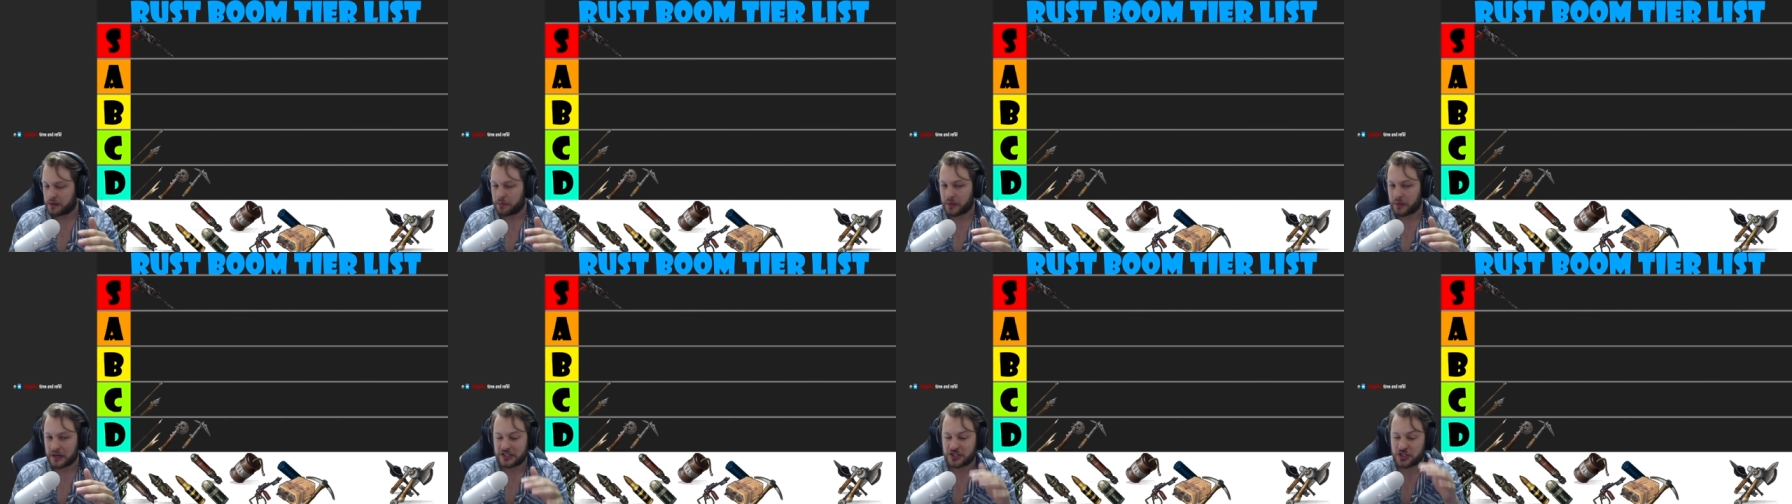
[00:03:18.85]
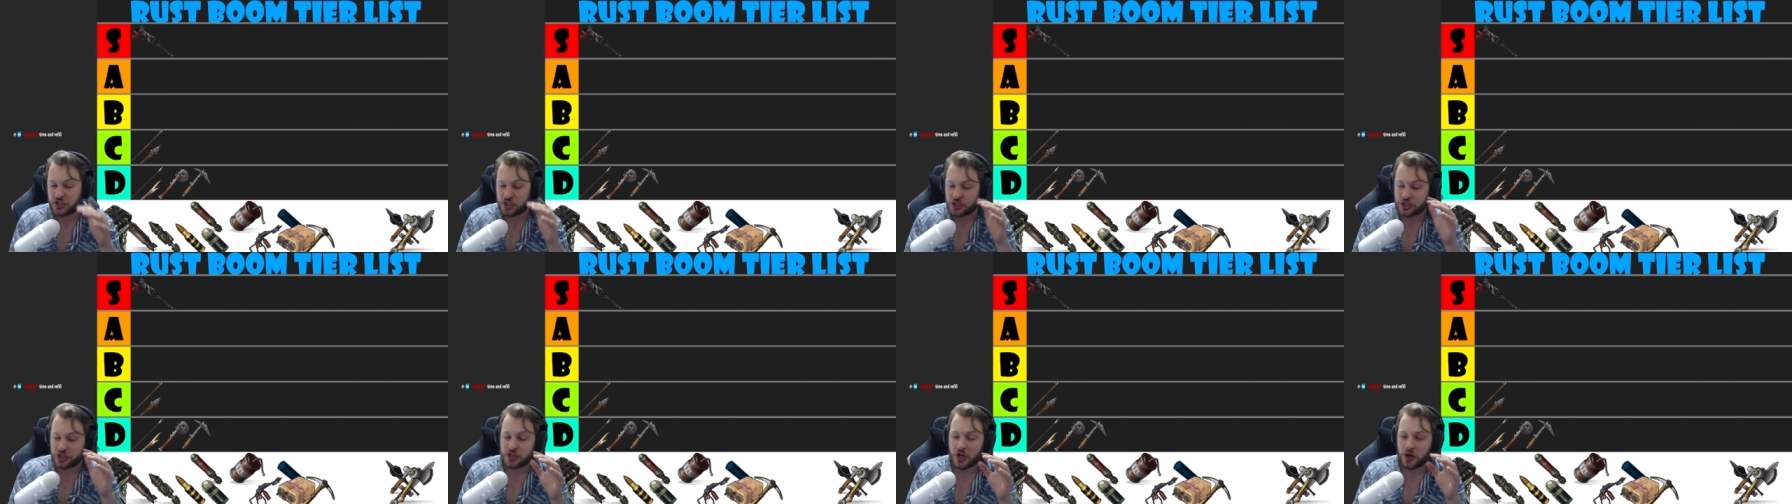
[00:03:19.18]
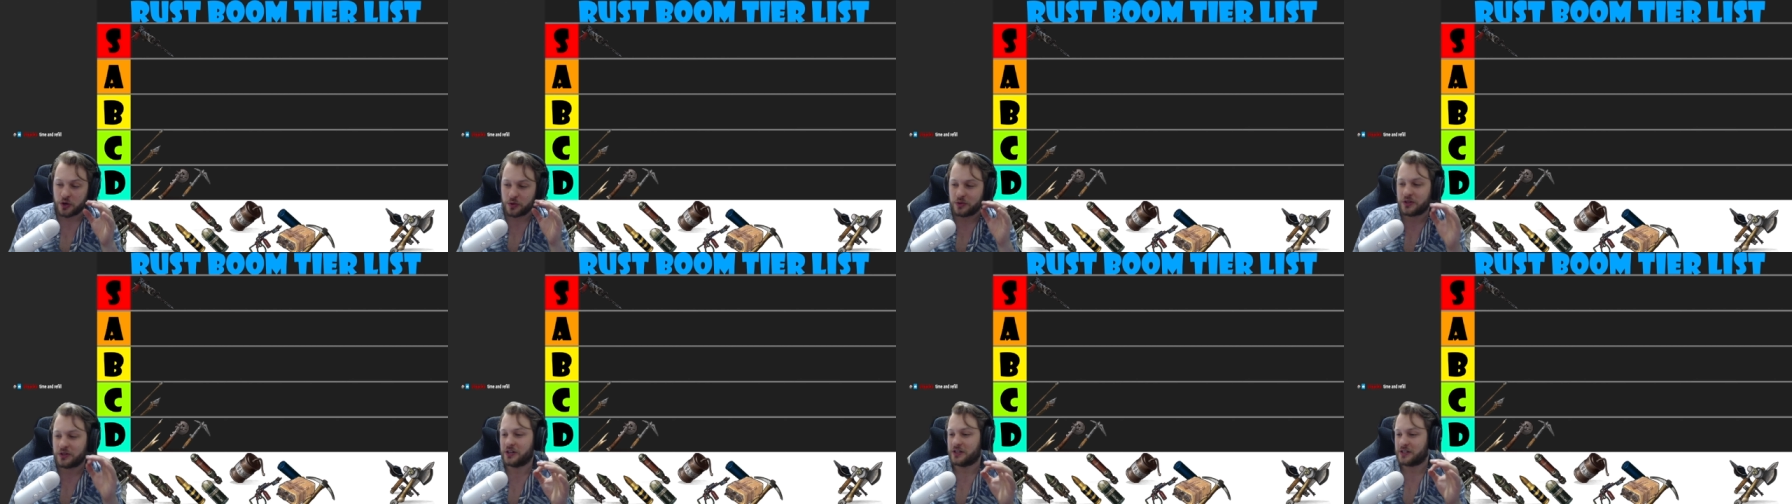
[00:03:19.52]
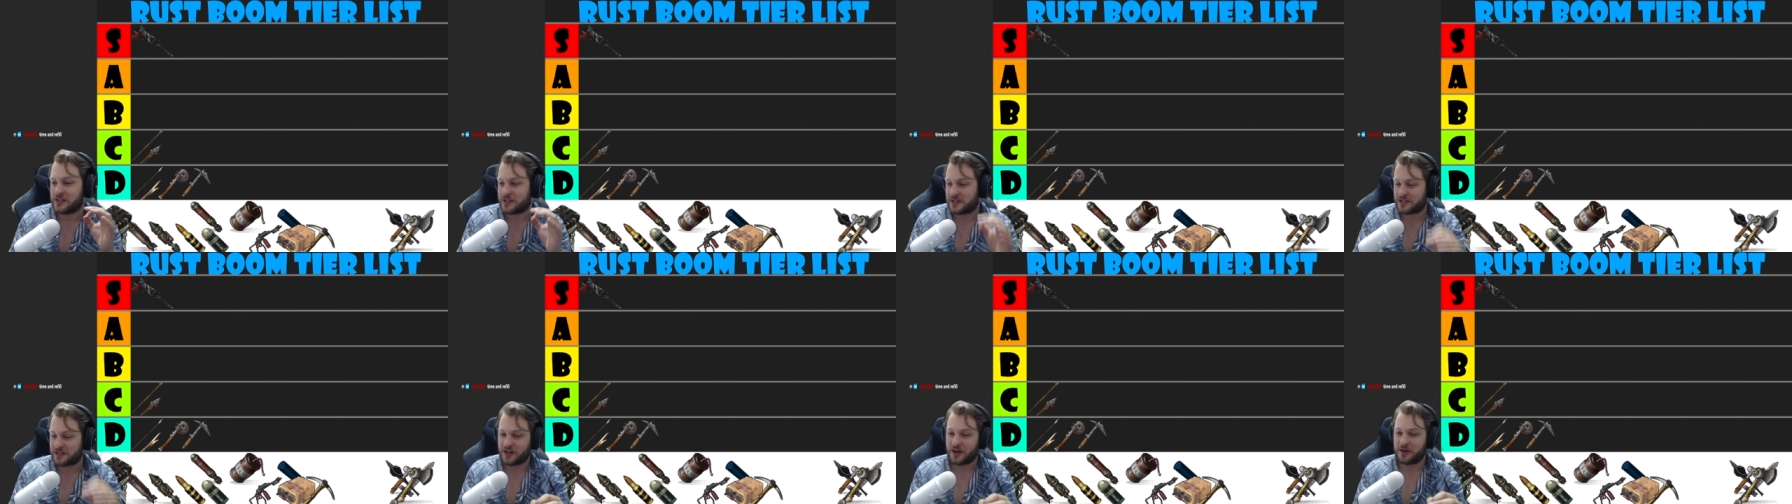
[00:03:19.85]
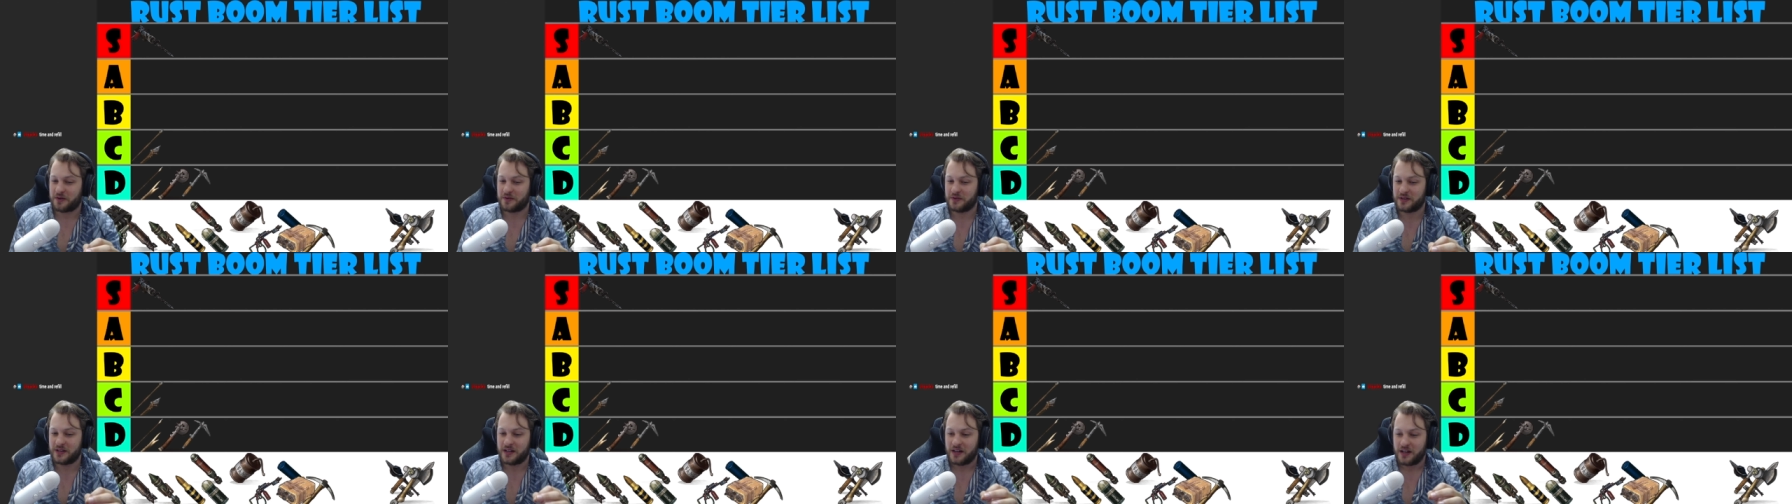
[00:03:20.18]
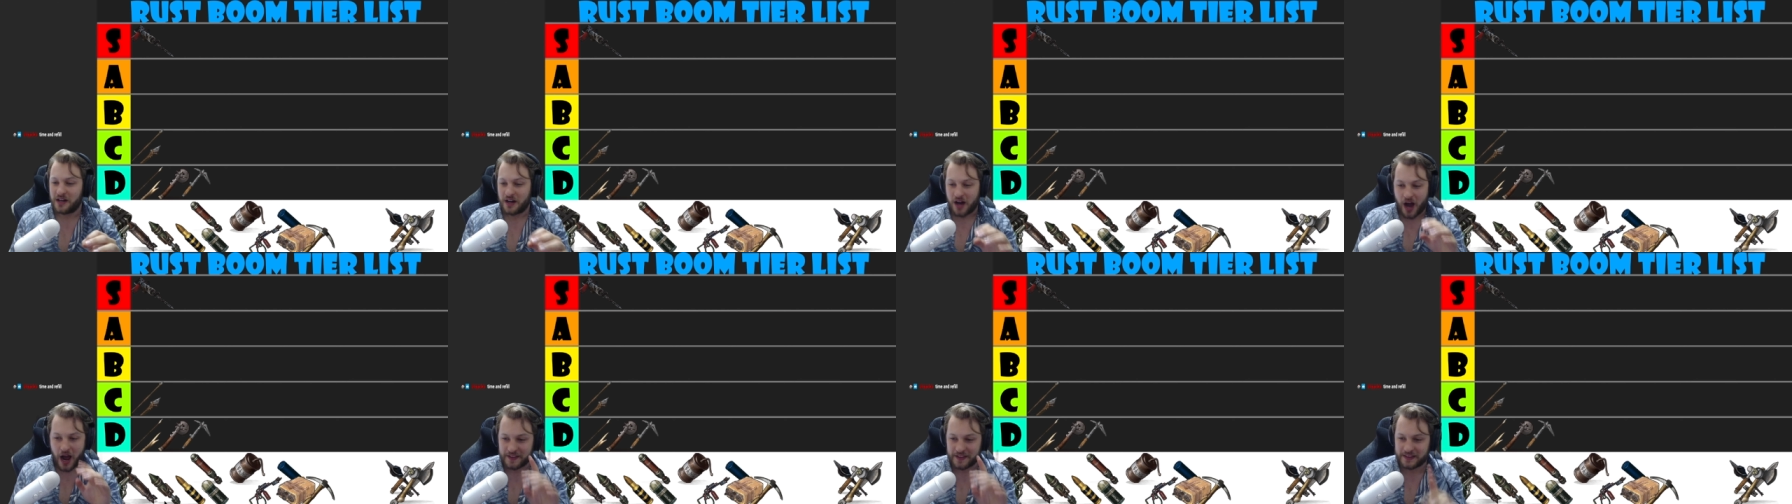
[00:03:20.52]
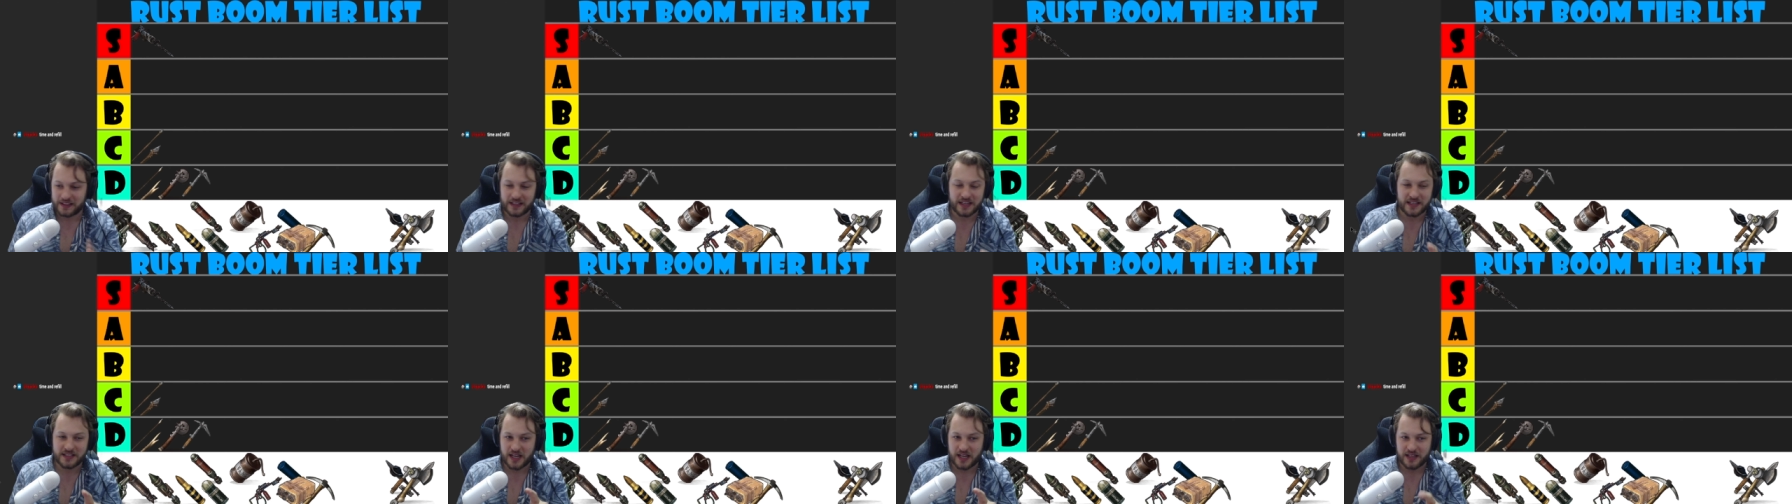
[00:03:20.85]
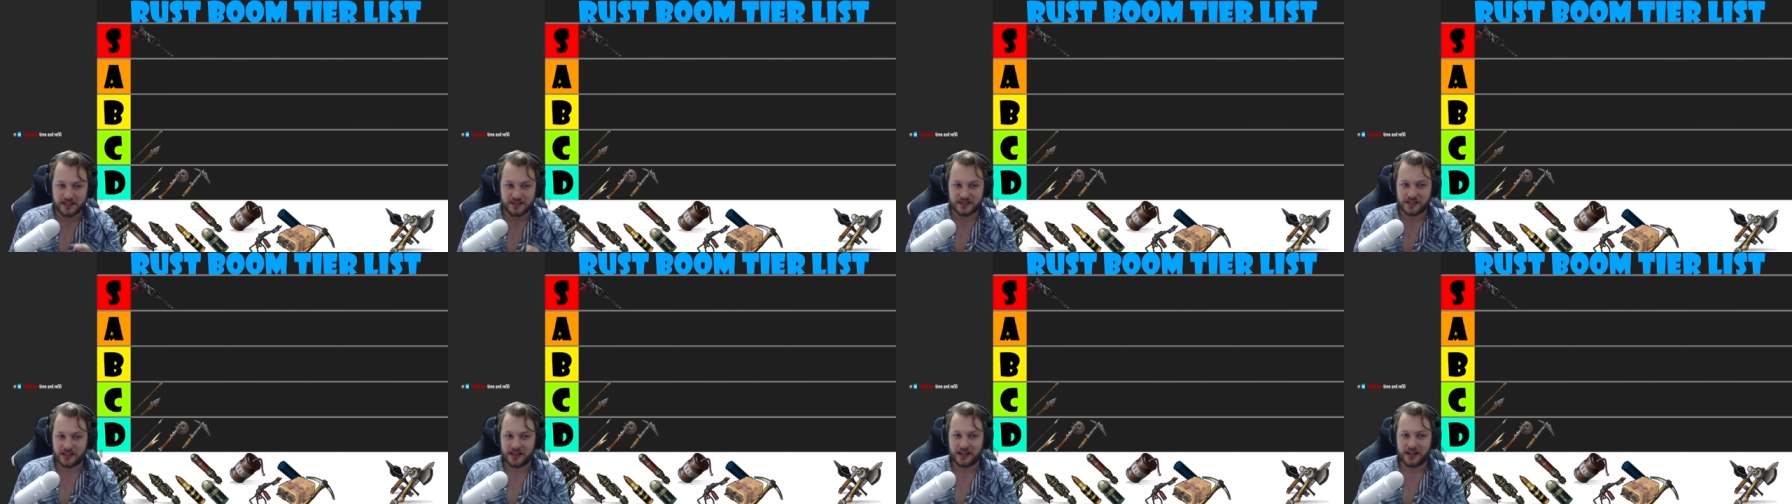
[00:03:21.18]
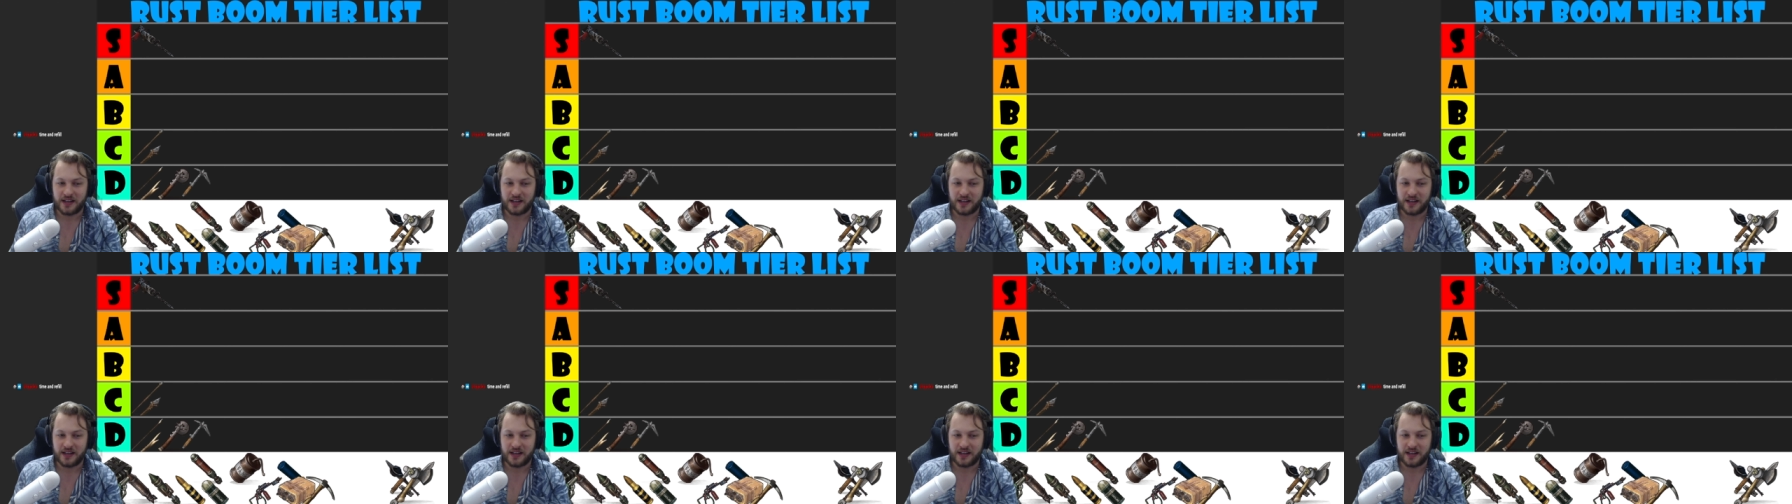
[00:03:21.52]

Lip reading: but it's so good at stone. I think it's S tier.